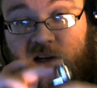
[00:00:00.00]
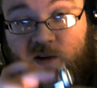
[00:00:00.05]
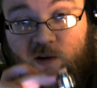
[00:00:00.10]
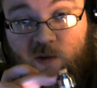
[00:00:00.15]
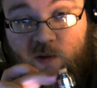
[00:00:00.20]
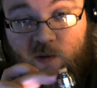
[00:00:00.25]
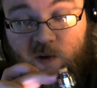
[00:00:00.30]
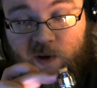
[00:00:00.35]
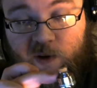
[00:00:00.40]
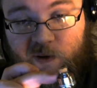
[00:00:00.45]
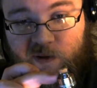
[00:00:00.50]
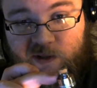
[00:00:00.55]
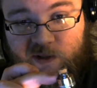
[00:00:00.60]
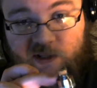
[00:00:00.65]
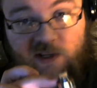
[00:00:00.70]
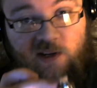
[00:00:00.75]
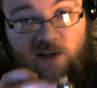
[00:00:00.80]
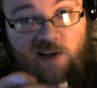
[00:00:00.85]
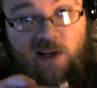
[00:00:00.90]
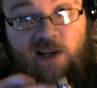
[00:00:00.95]
and your
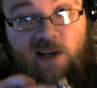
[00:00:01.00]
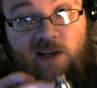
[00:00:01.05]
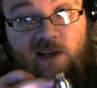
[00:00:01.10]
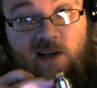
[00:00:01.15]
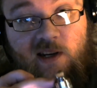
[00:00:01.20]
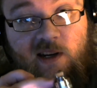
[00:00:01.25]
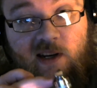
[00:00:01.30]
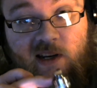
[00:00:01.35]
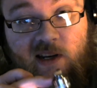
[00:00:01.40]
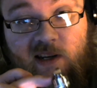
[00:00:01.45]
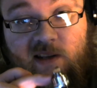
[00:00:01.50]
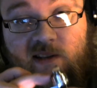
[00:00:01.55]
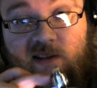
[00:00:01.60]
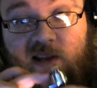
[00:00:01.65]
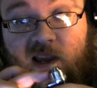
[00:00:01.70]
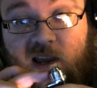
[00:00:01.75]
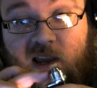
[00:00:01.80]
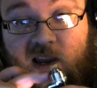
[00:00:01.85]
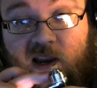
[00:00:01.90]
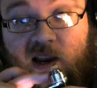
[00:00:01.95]
coils. It
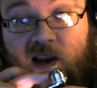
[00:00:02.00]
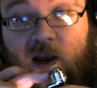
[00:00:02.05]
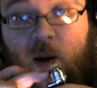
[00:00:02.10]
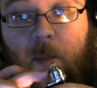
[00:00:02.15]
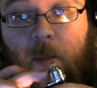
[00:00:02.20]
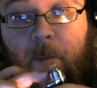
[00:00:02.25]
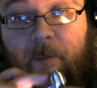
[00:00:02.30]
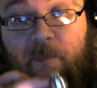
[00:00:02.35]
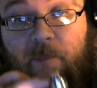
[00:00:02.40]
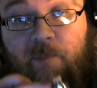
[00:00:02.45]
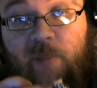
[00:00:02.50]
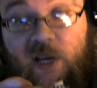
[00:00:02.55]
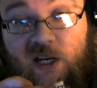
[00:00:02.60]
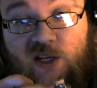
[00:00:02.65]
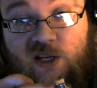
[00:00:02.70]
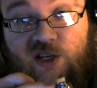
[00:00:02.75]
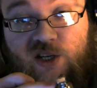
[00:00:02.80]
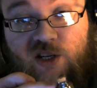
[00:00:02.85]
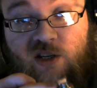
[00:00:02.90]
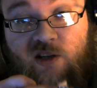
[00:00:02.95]
is a
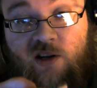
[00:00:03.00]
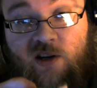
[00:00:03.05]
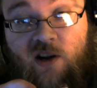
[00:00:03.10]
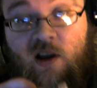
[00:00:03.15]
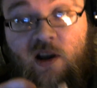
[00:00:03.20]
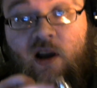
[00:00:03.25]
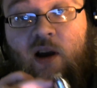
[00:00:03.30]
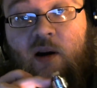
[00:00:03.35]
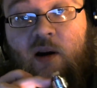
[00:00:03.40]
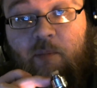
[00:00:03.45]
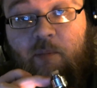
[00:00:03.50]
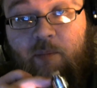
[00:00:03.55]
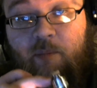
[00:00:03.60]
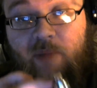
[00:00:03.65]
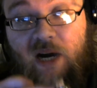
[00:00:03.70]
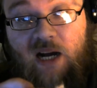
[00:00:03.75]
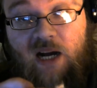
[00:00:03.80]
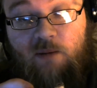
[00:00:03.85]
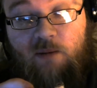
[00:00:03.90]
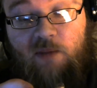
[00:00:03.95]
bitch.
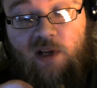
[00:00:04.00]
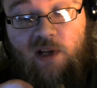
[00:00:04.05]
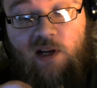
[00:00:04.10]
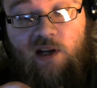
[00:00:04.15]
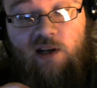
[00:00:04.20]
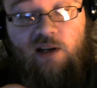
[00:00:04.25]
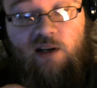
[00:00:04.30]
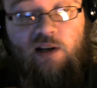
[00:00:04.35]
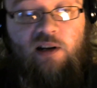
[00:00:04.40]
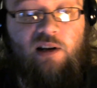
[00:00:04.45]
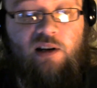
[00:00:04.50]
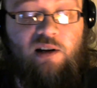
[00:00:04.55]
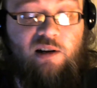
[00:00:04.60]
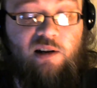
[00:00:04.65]
Bottom line.